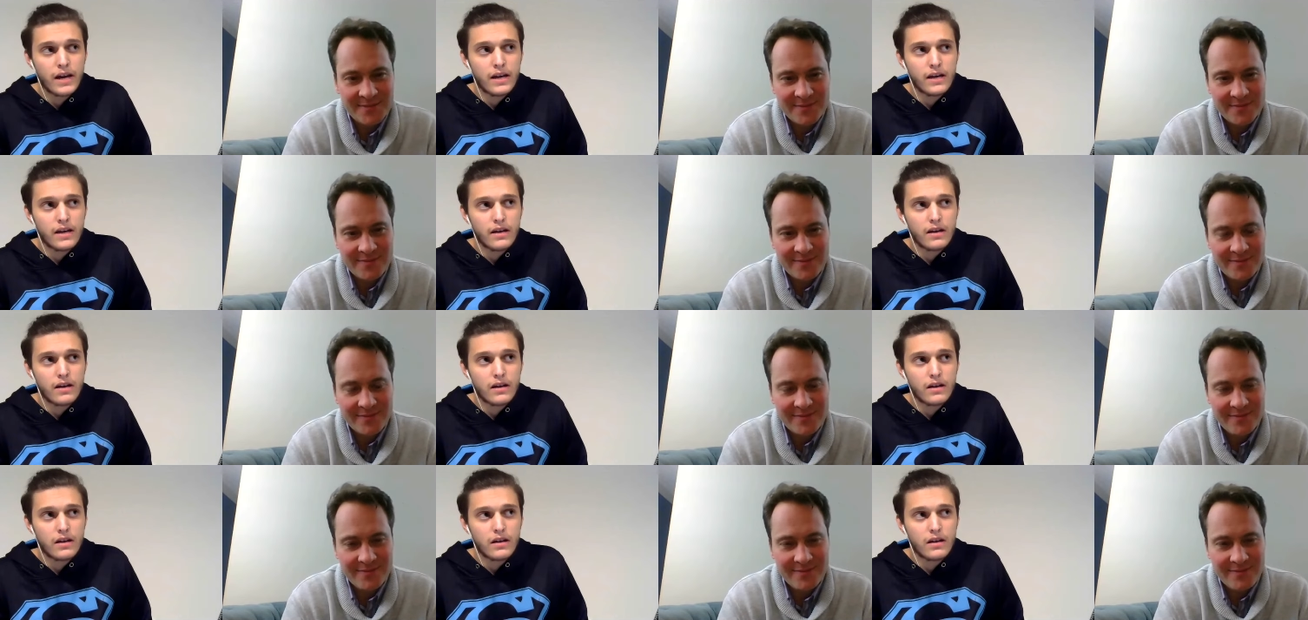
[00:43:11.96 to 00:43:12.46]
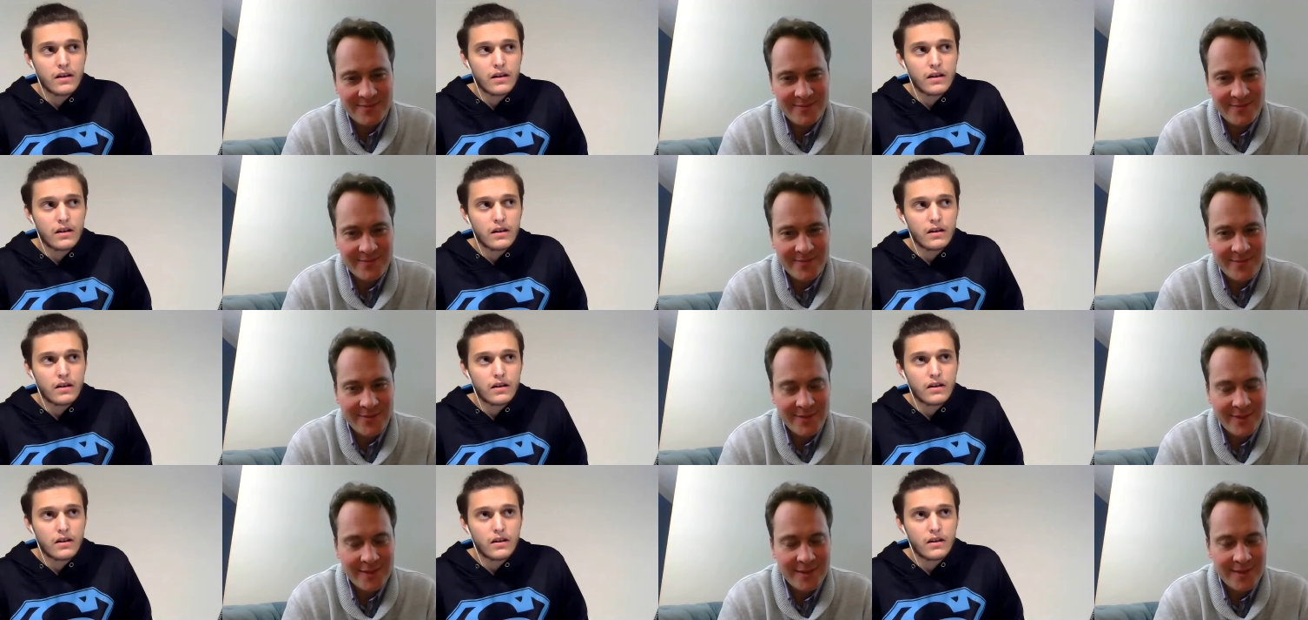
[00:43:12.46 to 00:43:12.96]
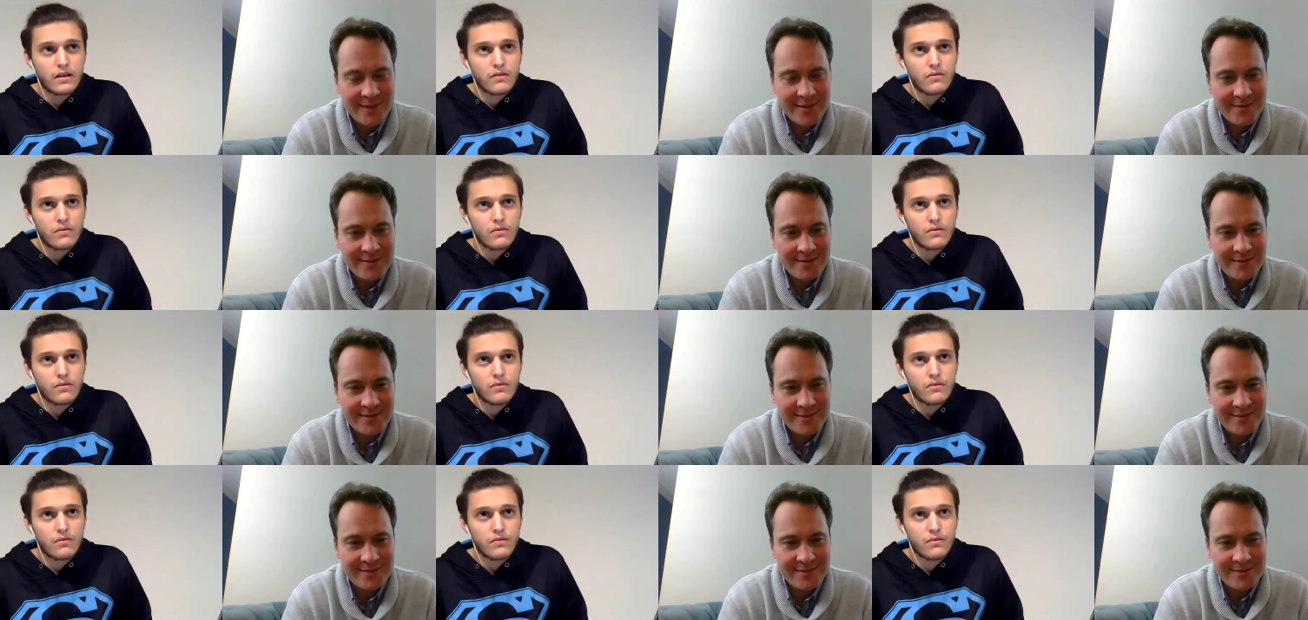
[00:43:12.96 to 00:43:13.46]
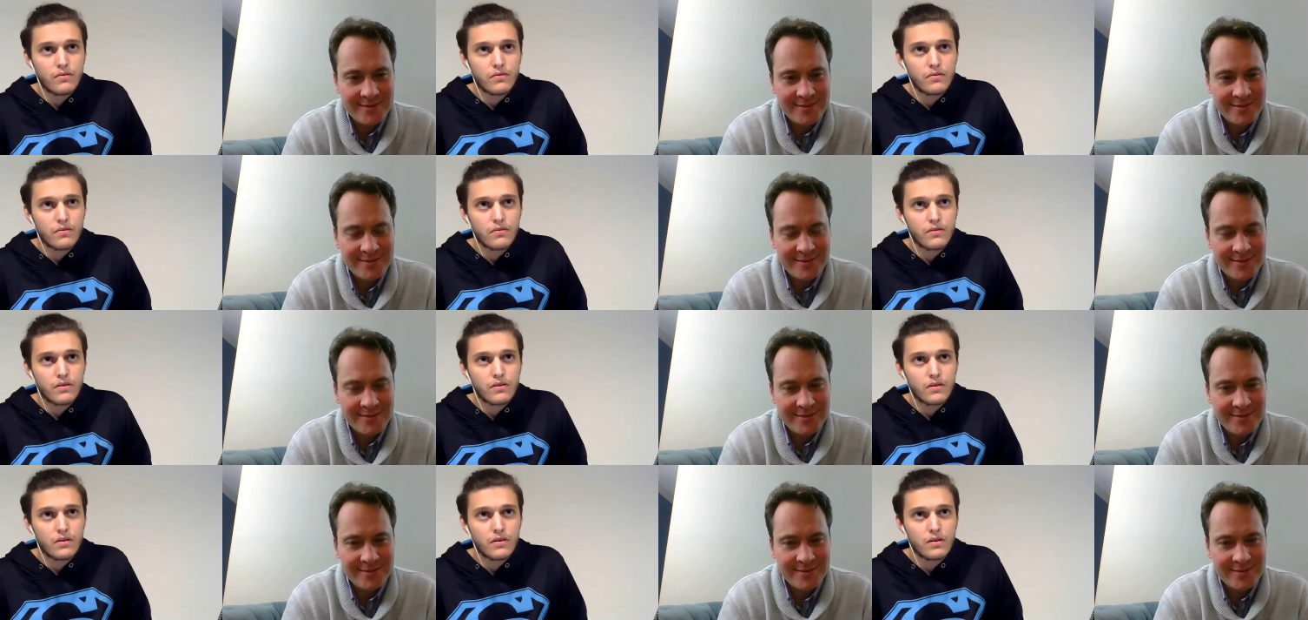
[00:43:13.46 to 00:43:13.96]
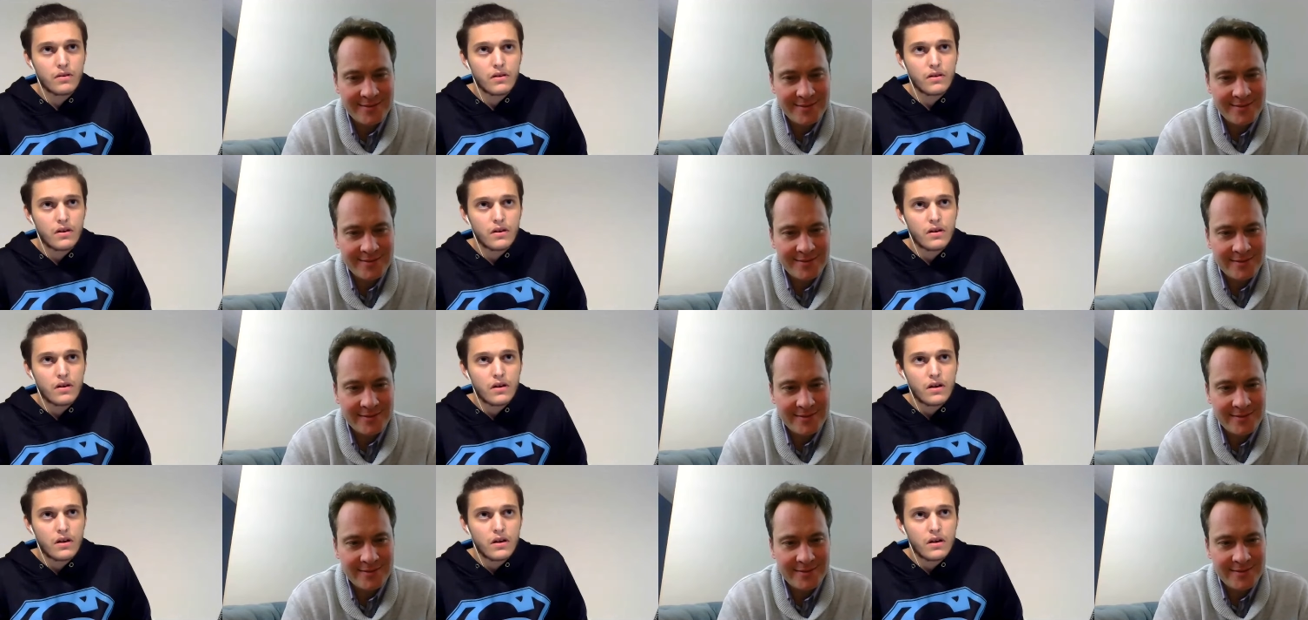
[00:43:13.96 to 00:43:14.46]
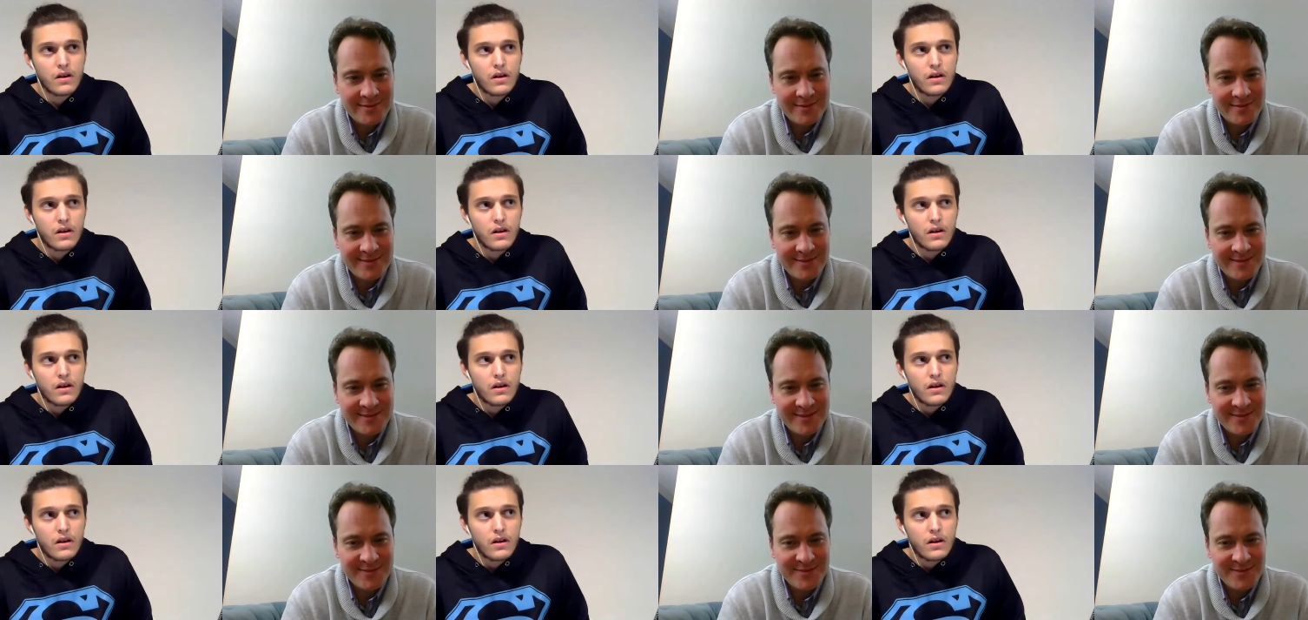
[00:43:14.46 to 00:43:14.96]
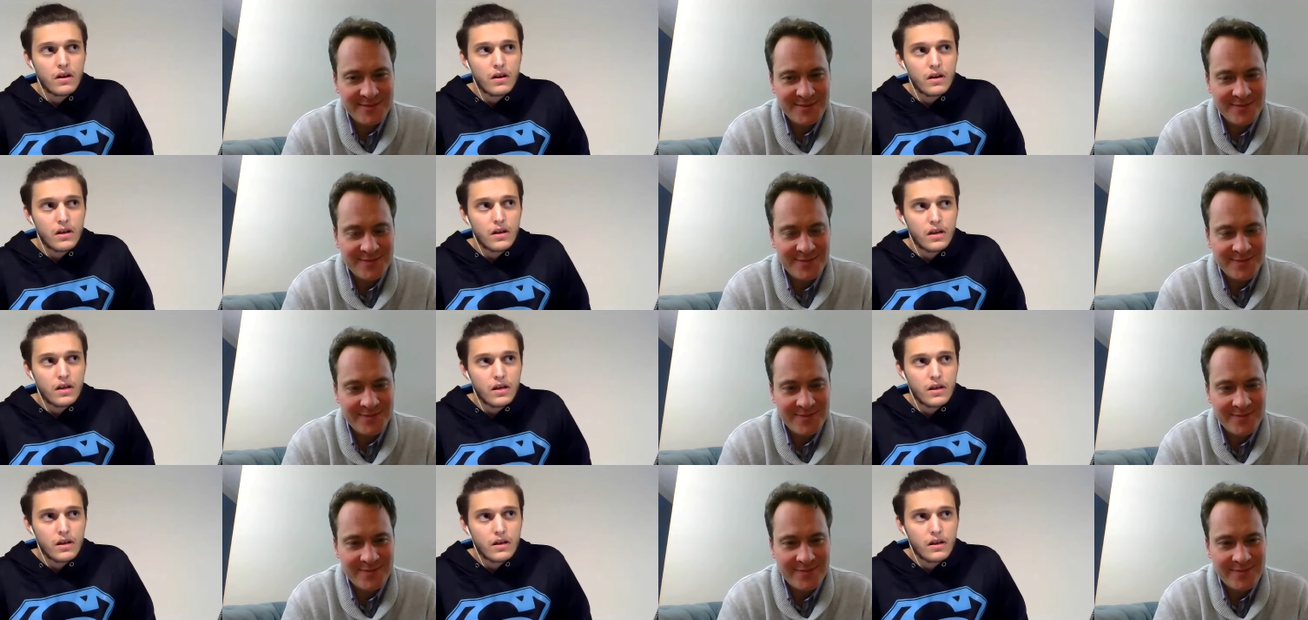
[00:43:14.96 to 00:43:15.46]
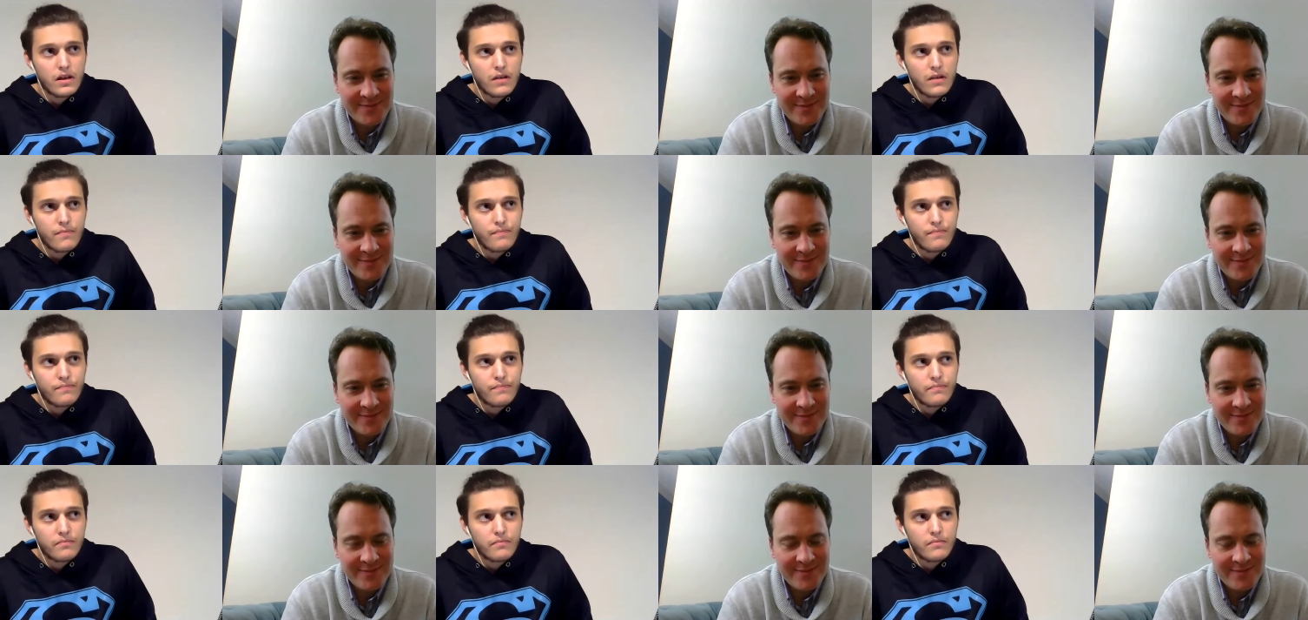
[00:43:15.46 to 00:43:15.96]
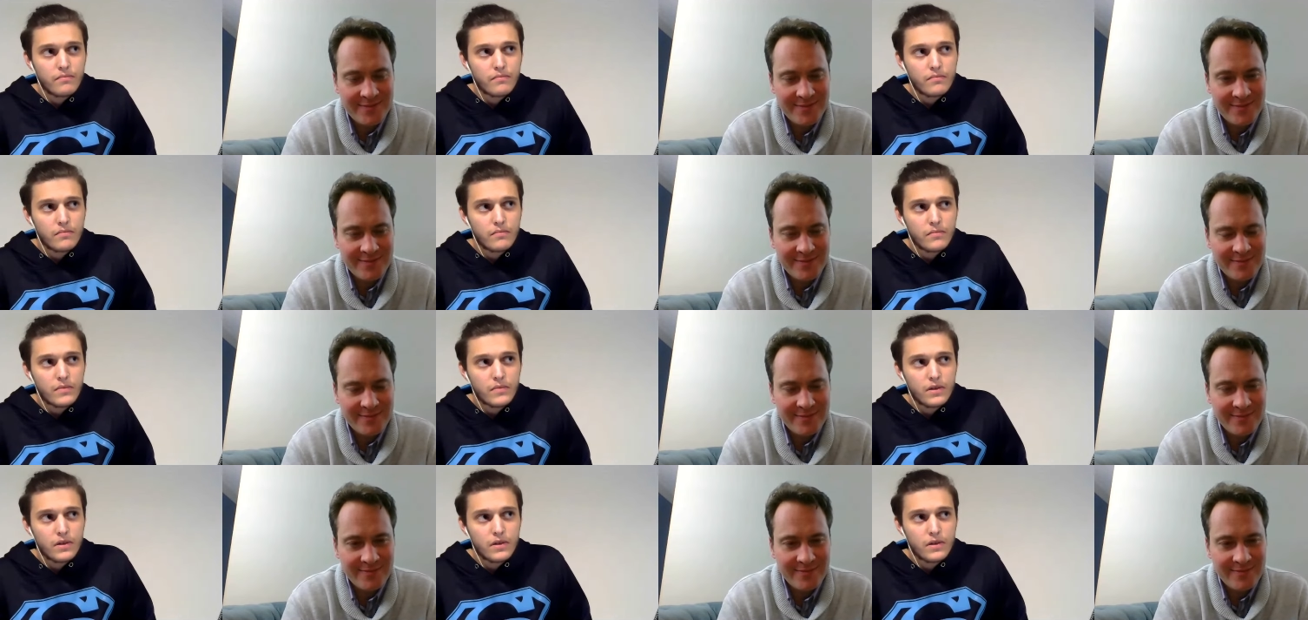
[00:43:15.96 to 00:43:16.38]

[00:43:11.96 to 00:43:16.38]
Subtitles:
No one is speaking in this clip.